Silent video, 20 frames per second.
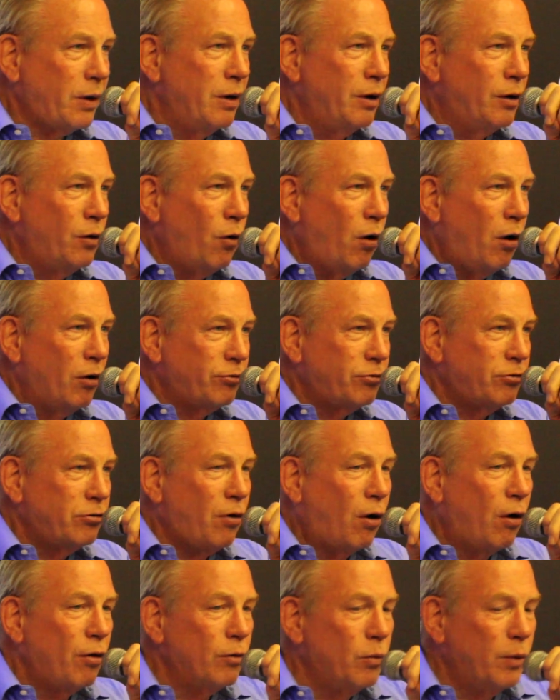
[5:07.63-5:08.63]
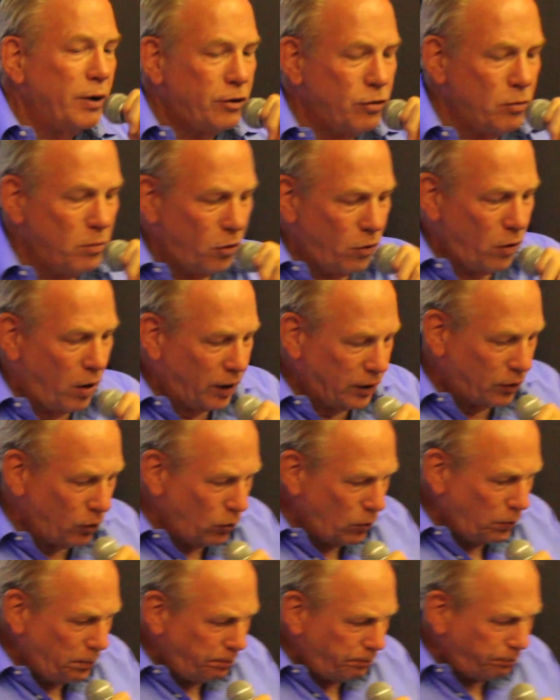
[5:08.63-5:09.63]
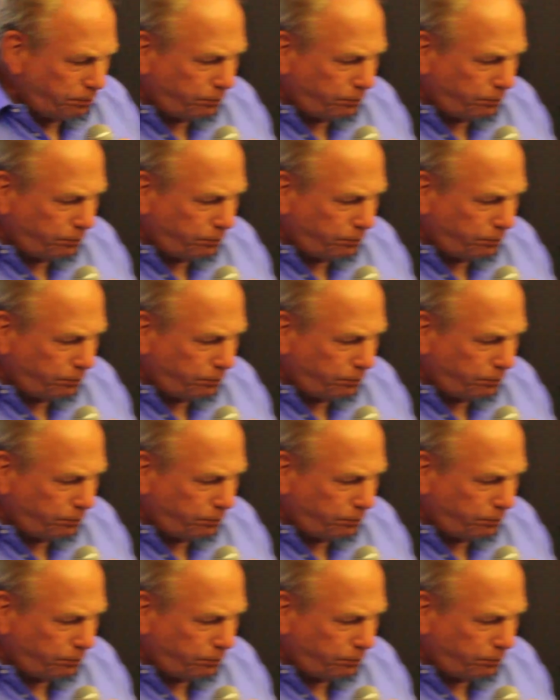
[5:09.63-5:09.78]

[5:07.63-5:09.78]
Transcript: across all the way to Morocco,